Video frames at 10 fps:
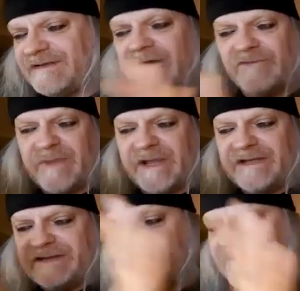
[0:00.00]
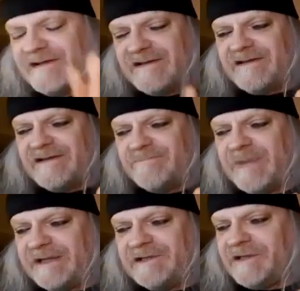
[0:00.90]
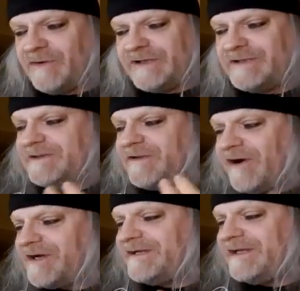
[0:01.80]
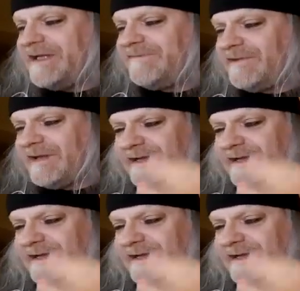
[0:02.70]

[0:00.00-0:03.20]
how we made it look dark and evil.